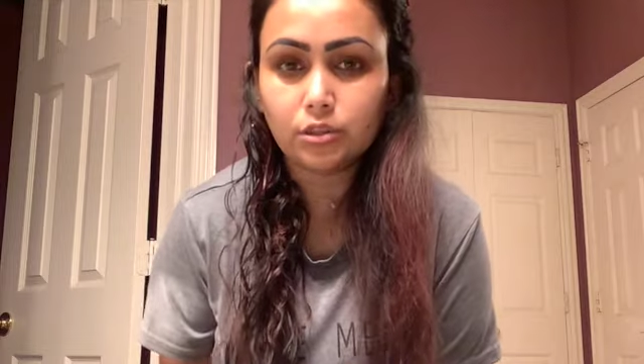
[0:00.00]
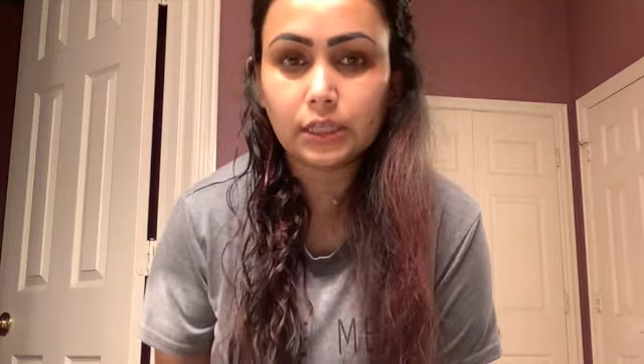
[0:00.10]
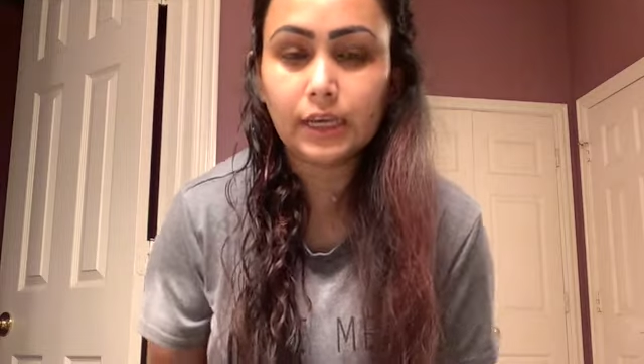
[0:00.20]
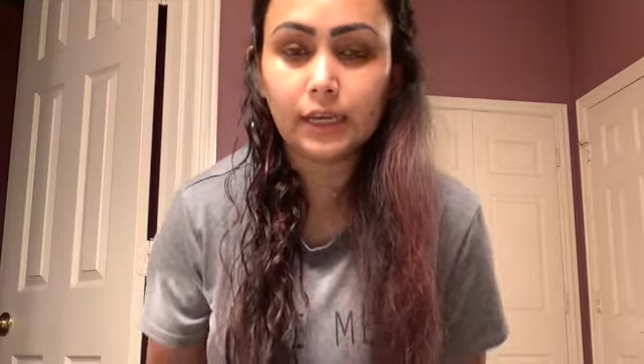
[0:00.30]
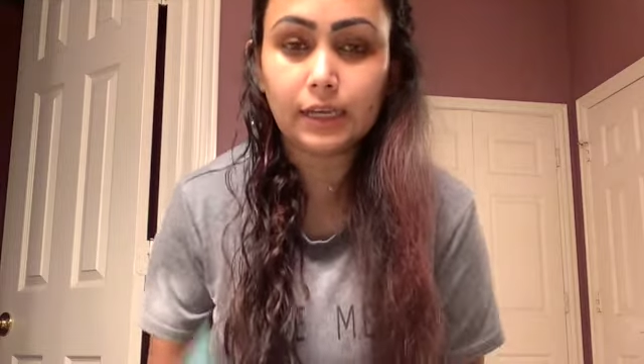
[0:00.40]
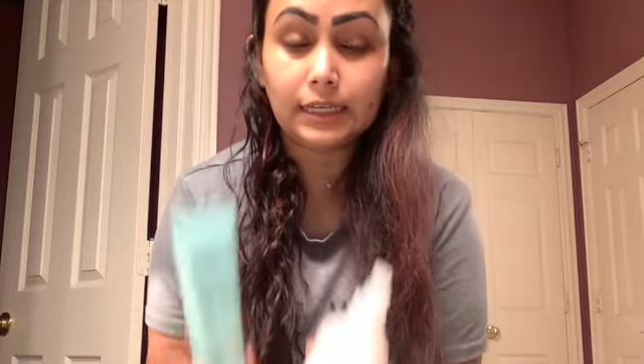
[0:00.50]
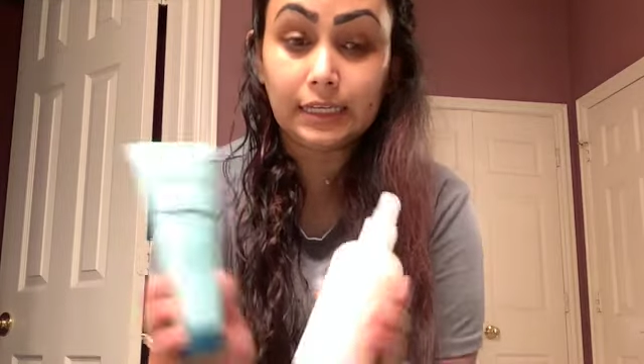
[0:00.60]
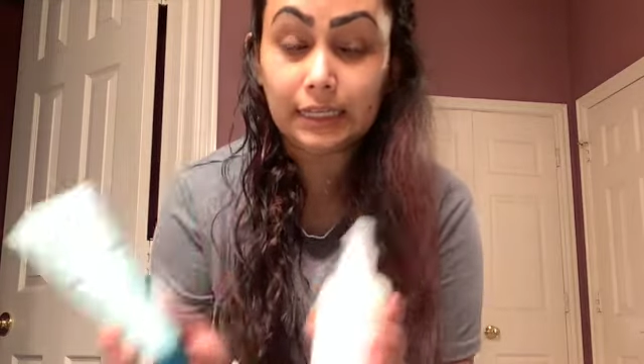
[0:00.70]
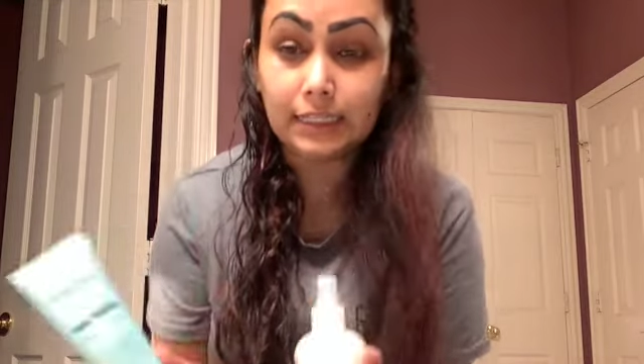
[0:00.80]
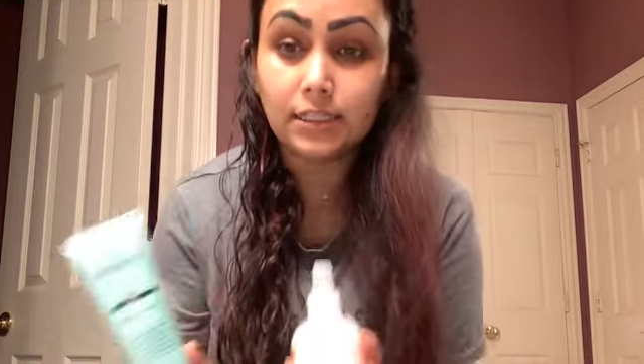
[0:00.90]
the
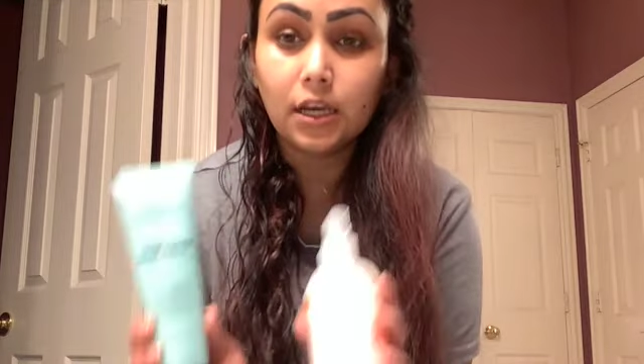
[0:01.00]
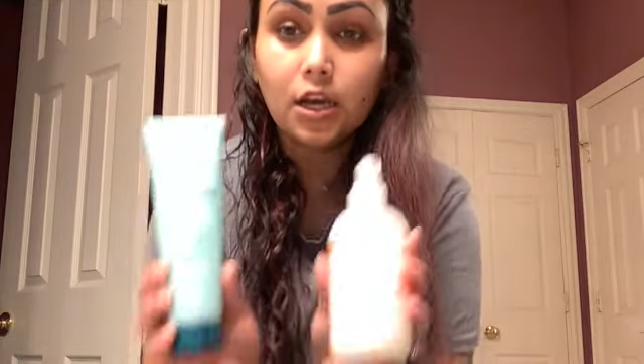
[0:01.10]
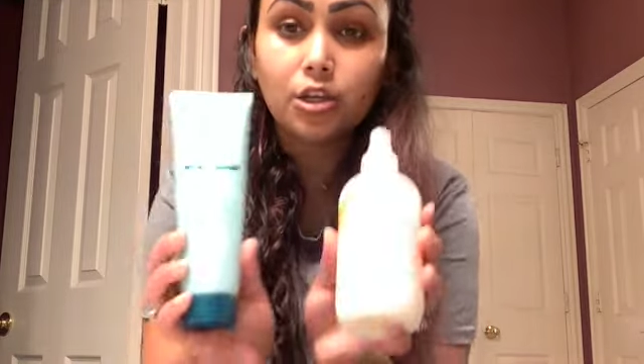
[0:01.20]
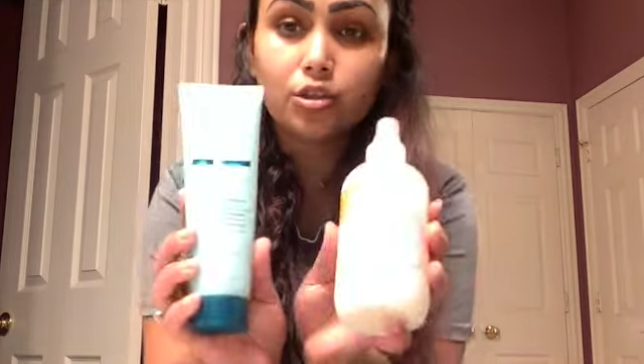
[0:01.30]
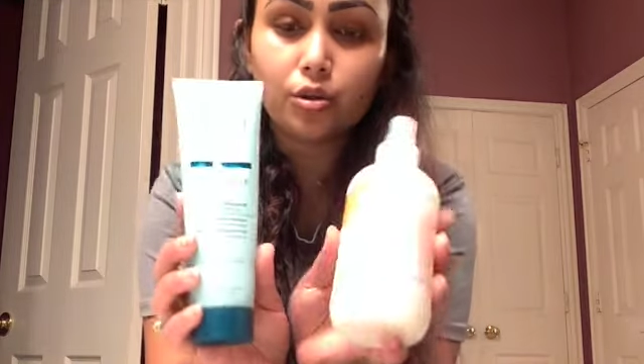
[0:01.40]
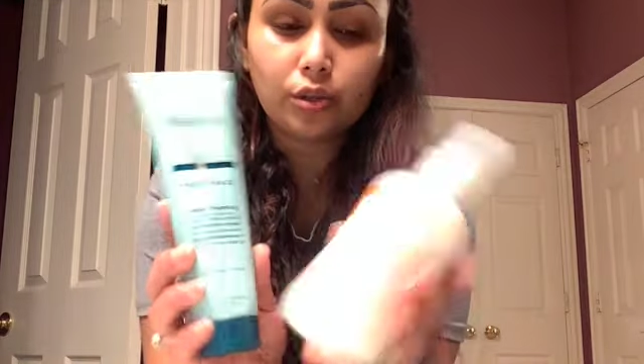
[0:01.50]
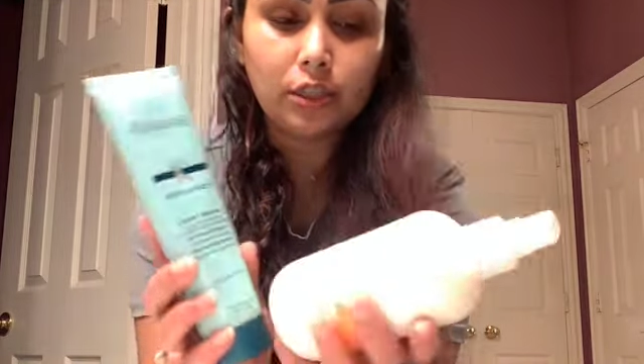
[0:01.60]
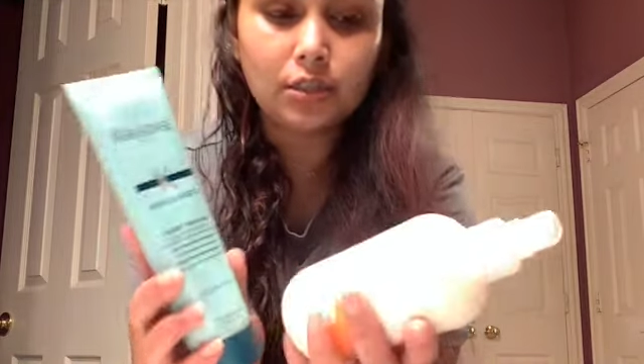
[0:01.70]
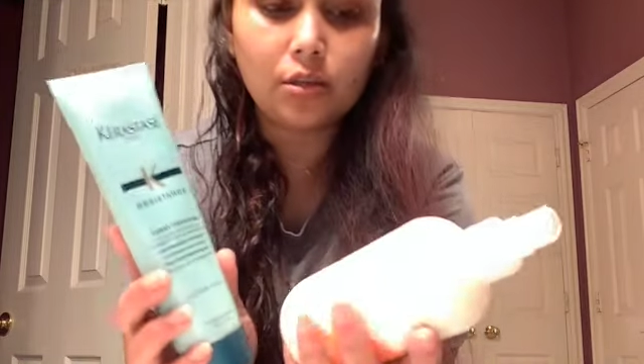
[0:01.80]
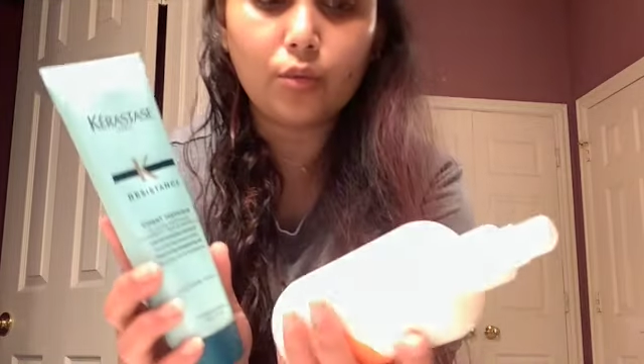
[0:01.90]
heat, so
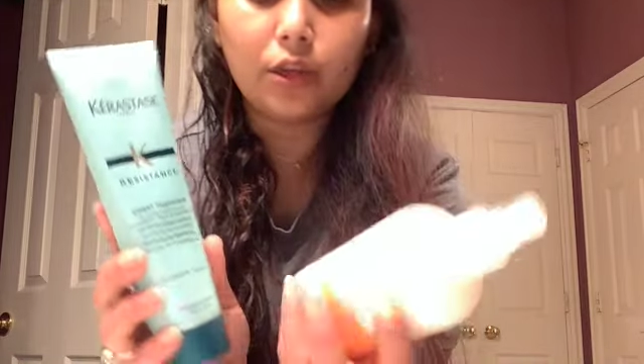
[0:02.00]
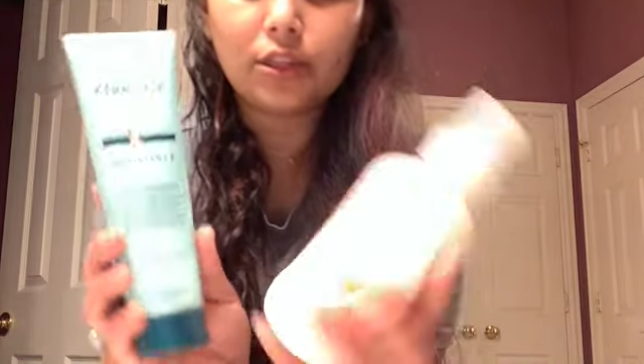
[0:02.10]
these are the ones